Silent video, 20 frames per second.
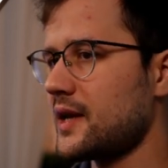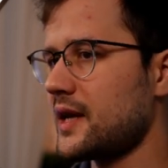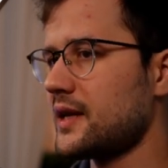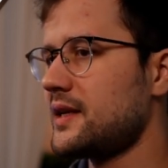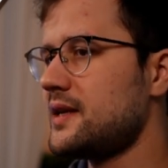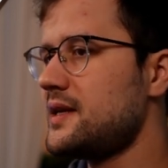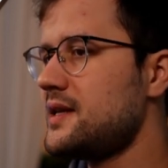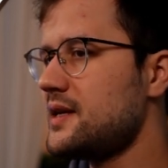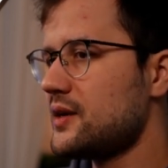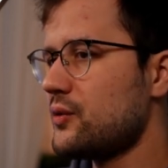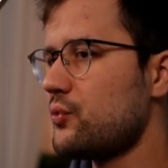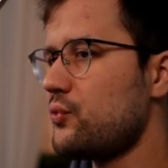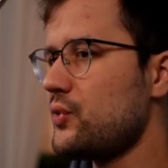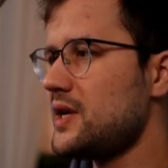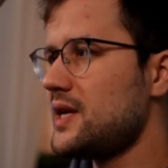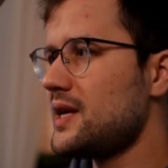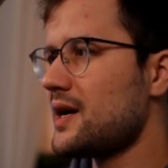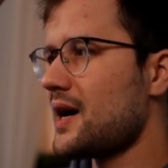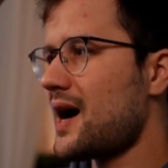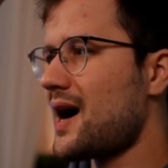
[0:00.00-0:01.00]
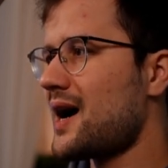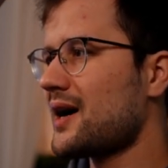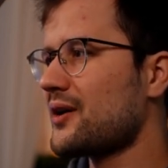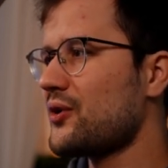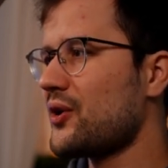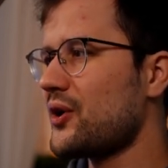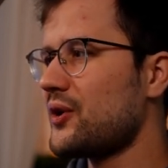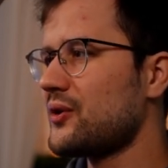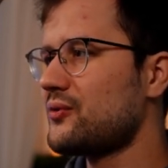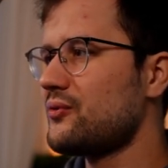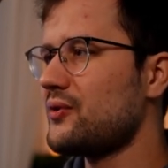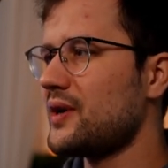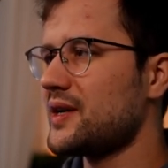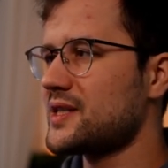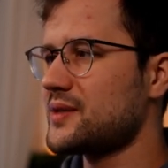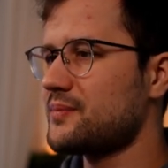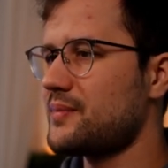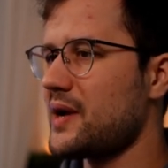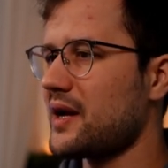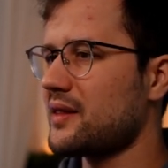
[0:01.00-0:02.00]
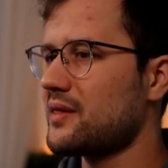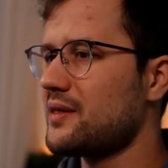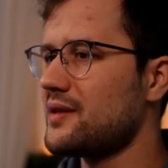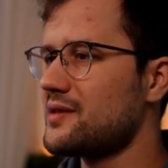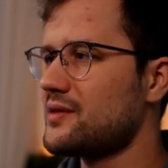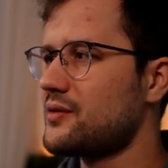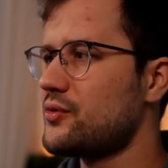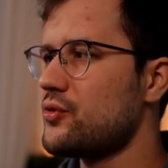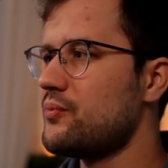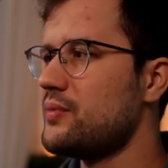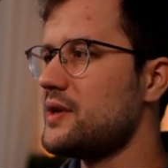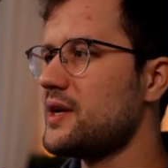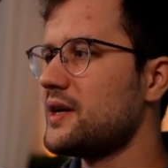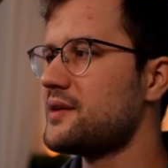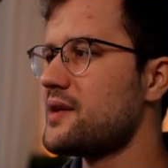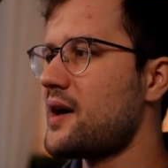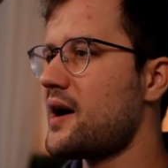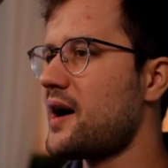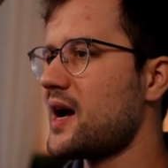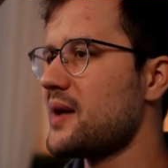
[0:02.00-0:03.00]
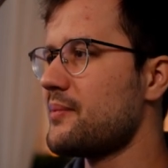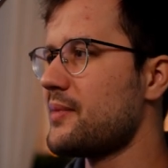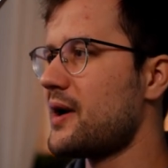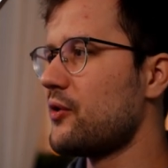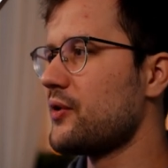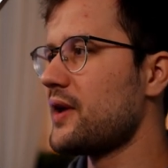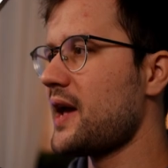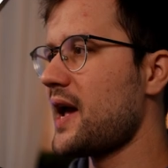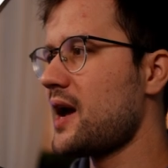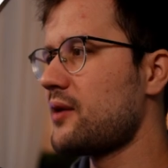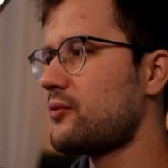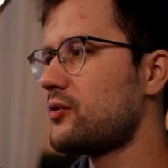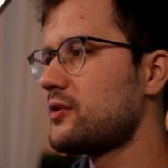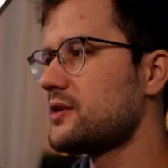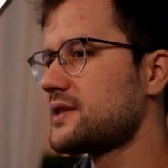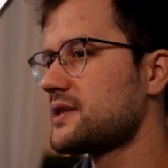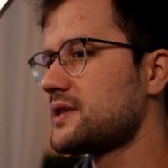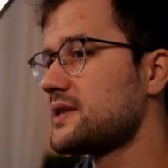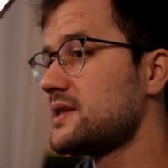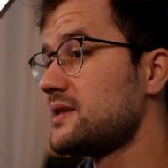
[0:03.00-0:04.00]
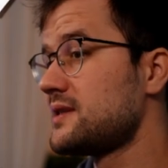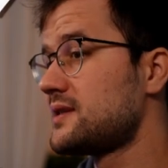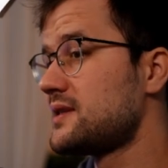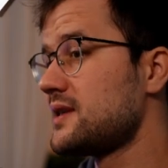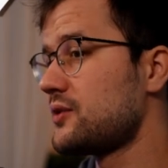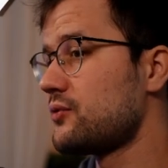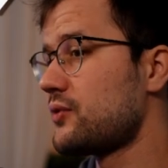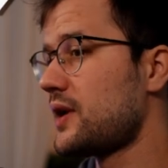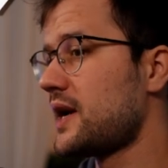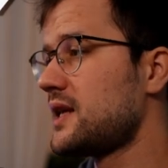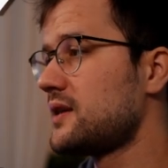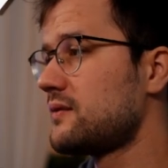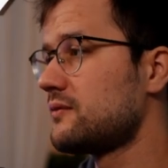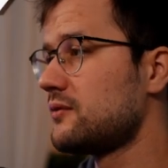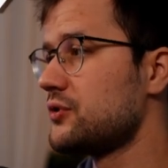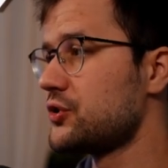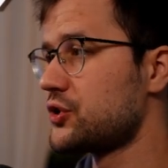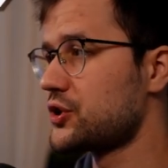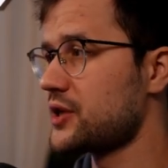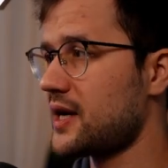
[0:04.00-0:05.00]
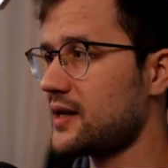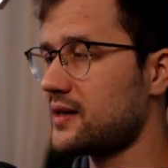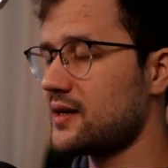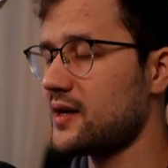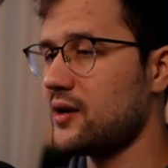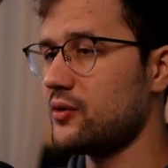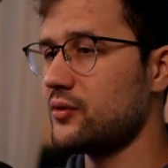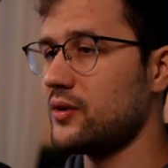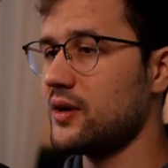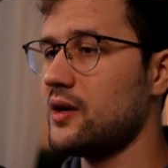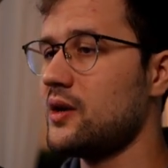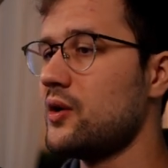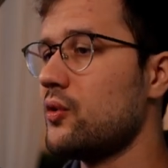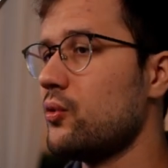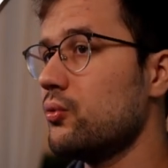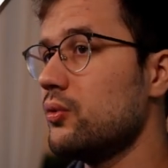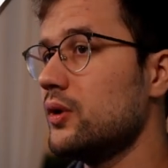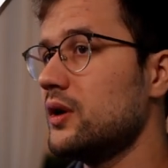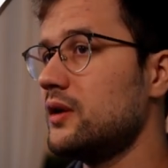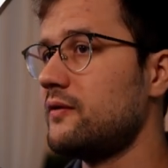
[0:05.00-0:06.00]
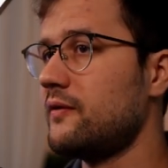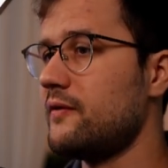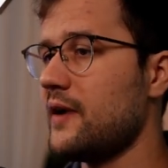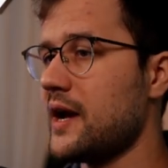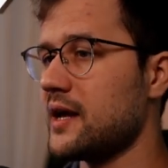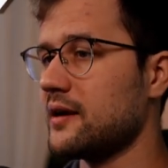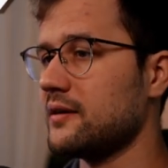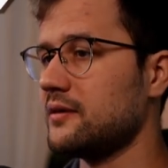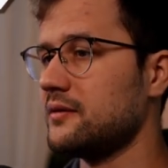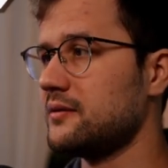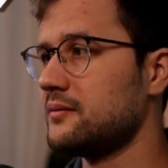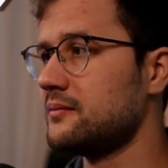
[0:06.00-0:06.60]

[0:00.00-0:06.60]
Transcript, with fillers: And here we are going to expect this to be a timeout error since the graceful shutdown will fail.